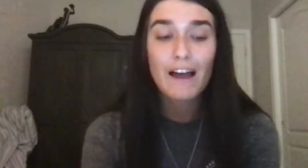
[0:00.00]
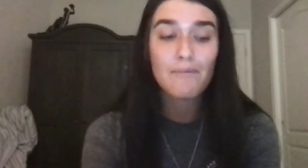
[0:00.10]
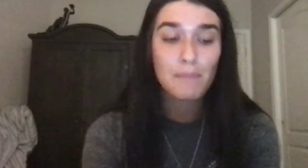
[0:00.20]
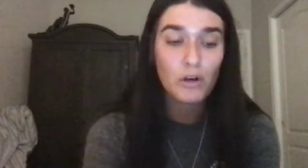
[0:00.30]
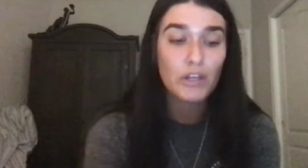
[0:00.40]

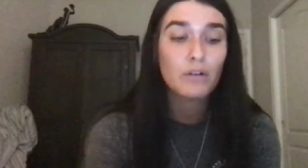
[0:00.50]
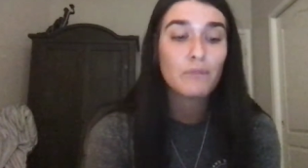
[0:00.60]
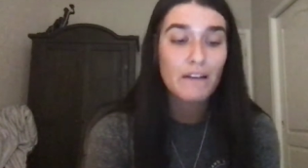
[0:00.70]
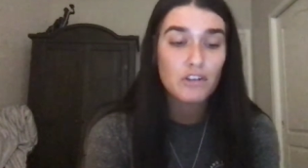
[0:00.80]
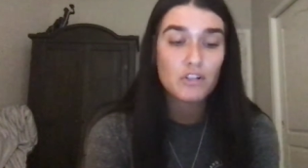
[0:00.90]
million
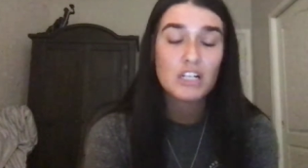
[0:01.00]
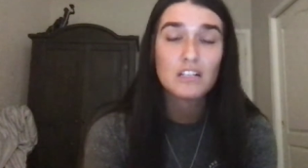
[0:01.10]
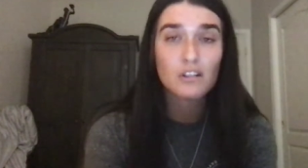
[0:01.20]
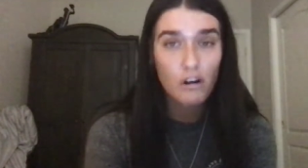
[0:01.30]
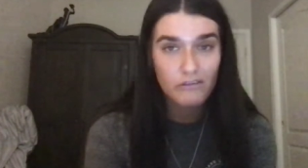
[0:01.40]
refugees
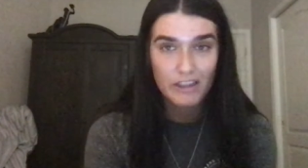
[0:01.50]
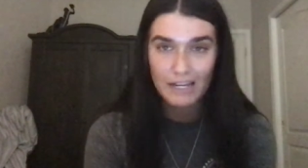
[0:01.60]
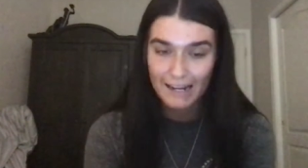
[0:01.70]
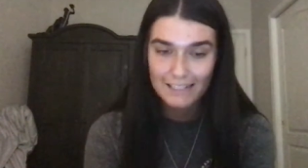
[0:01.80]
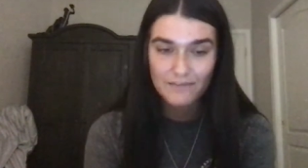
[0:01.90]
over the
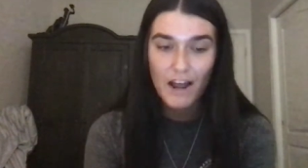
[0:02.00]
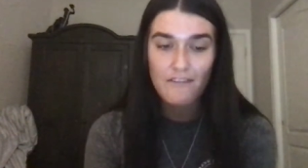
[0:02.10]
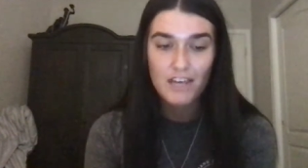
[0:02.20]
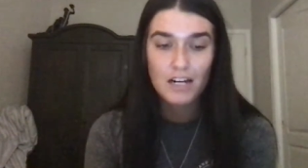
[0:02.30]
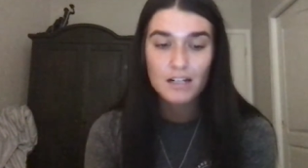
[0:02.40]
next 5
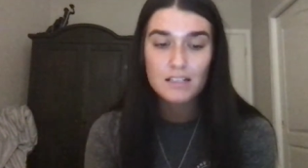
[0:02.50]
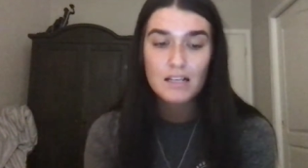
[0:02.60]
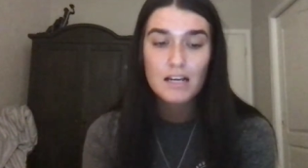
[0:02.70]
years